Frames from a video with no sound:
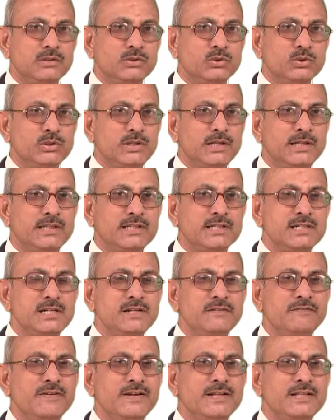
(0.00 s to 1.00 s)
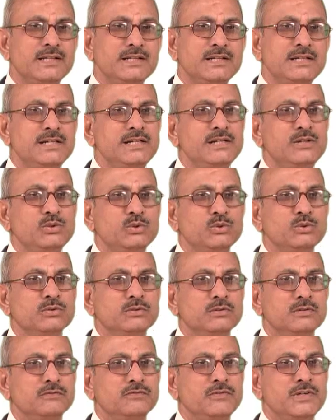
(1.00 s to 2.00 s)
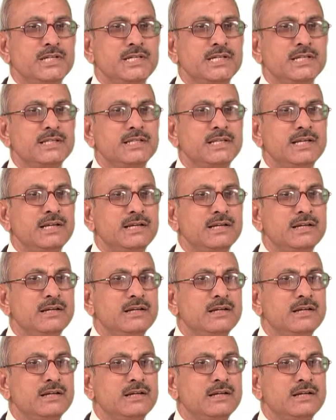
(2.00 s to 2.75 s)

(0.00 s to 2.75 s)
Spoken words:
So that 35, 32, which is the